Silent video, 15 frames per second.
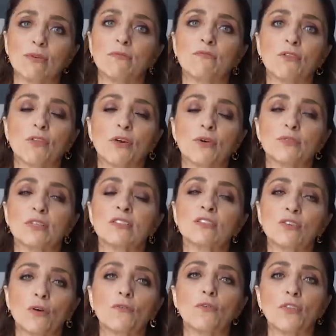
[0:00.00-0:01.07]
room for those. And
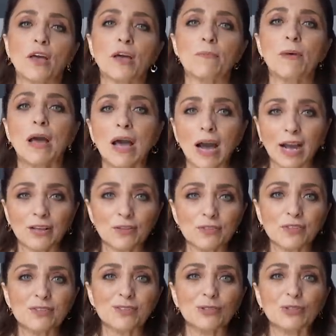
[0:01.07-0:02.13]
so for them, I use
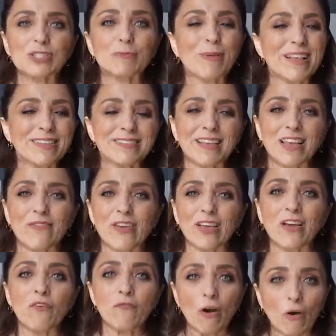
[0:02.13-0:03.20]
those little
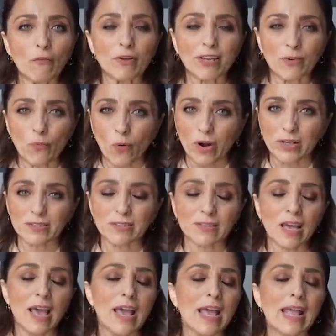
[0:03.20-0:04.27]
space-saving velvety ones.
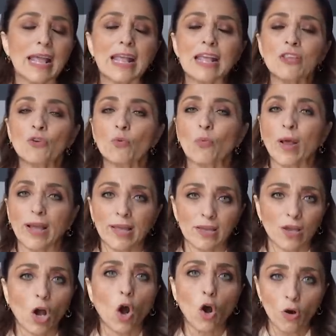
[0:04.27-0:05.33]
Either
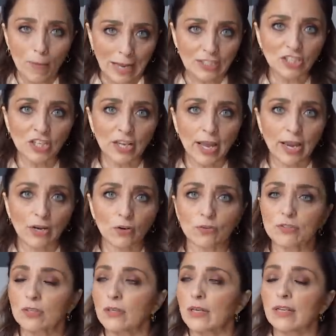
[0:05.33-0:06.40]
way, all matching
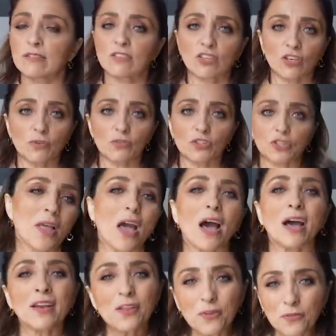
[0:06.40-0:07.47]
hangers is huge.
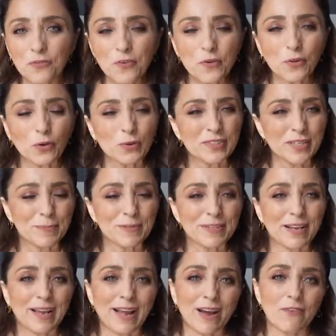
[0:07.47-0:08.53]
Another few little tips
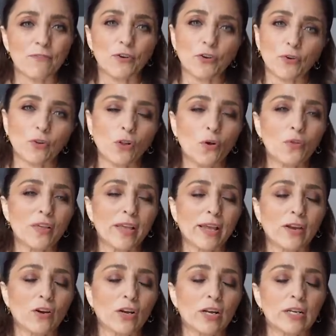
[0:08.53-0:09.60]
that I have for your clothing
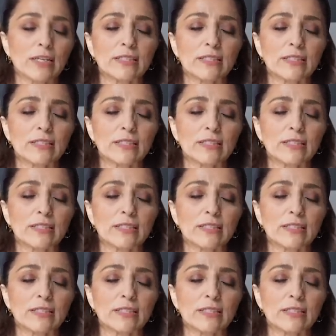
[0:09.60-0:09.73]
area